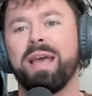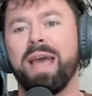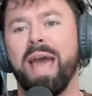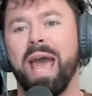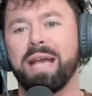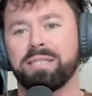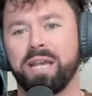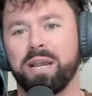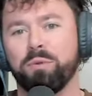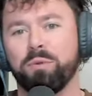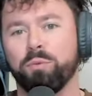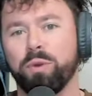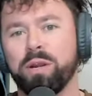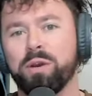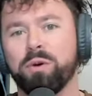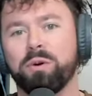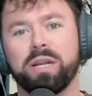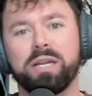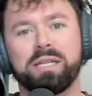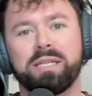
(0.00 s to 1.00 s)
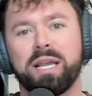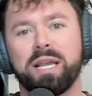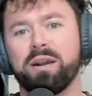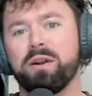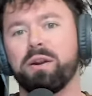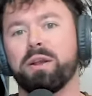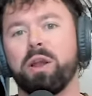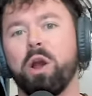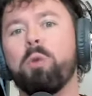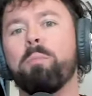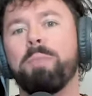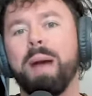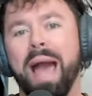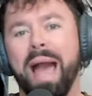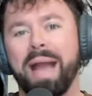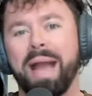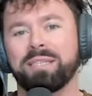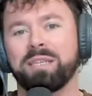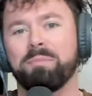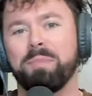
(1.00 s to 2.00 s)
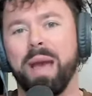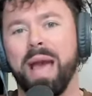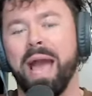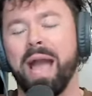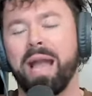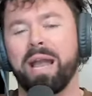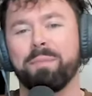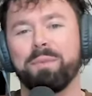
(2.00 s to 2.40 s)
as a real contender to go back-to-back?